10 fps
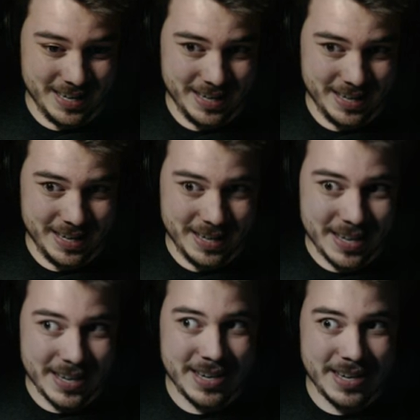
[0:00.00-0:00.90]

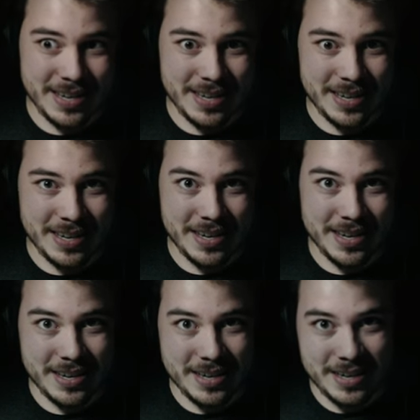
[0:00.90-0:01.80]

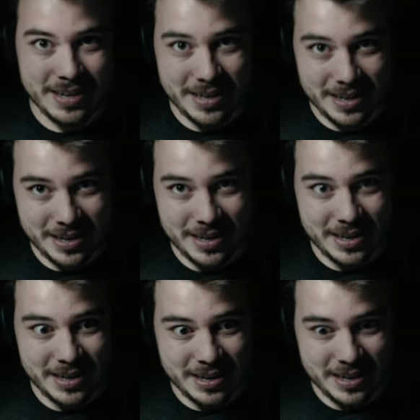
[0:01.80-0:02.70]

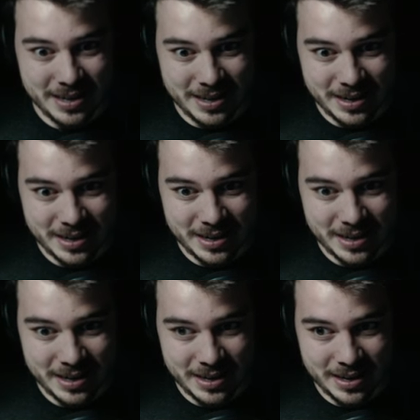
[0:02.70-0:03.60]

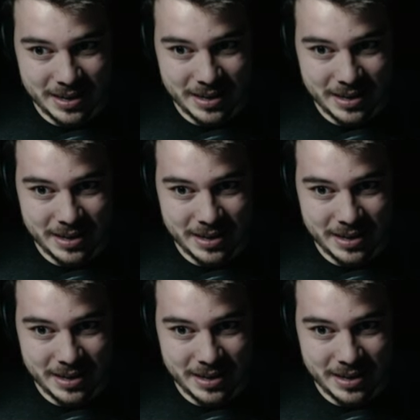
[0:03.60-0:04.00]
(silence)